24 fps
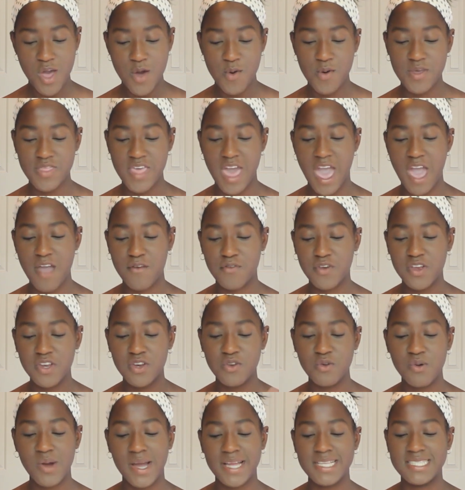with every
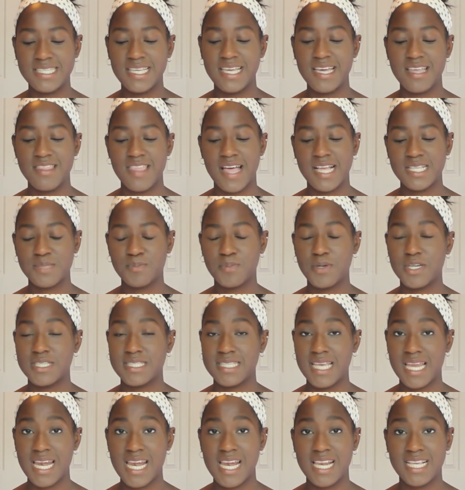new idea that
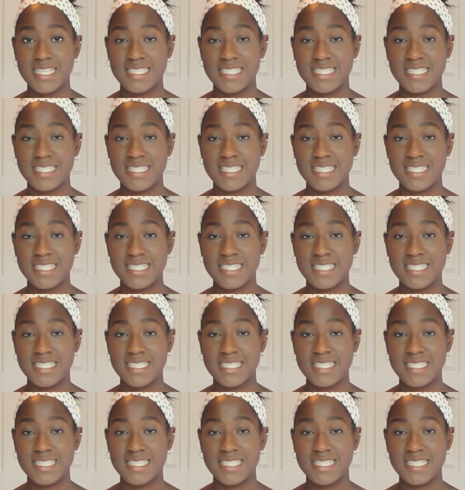presented